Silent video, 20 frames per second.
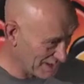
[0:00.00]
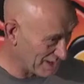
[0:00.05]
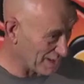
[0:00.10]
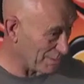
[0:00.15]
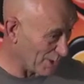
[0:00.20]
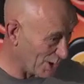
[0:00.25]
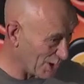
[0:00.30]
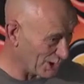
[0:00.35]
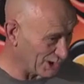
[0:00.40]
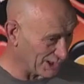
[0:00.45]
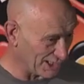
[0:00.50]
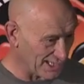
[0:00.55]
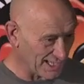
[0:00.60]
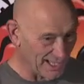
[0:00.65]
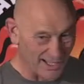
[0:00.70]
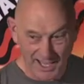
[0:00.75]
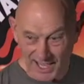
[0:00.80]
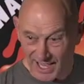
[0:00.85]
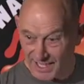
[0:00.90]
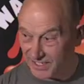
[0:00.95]
the wall,
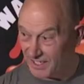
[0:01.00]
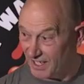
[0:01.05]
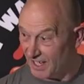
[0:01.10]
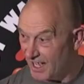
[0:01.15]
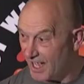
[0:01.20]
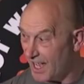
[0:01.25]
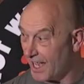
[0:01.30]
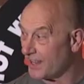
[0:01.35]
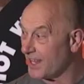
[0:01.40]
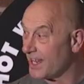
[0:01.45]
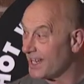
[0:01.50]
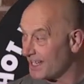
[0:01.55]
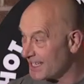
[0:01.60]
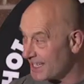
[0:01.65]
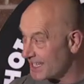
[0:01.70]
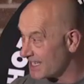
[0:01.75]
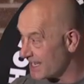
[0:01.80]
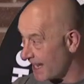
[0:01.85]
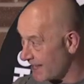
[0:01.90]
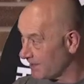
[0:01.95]
and, and they can
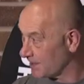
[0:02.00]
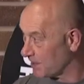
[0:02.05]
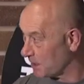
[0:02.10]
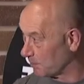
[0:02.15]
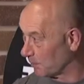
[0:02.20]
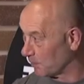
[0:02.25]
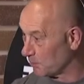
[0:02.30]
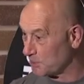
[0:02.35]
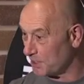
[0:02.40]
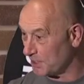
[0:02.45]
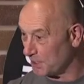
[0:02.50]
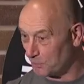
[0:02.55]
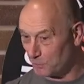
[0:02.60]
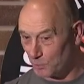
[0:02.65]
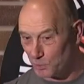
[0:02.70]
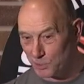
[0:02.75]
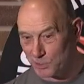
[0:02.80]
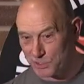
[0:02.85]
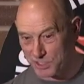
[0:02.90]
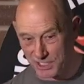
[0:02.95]
scent the blood in the
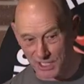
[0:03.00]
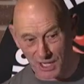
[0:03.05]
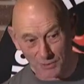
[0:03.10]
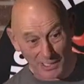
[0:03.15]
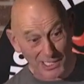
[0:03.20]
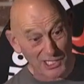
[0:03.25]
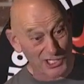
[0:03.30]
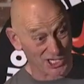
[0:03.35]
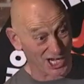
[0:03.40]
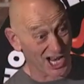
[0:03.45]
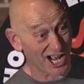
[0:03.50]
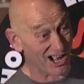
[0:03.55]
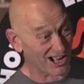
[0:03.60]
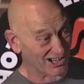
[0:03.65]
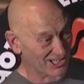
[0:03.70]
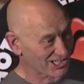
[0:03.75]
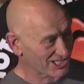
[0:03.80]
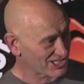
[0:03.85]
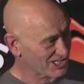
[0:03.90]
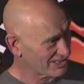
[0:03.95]
water. You don't like
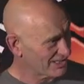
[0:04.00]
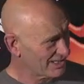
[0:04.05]
sharks,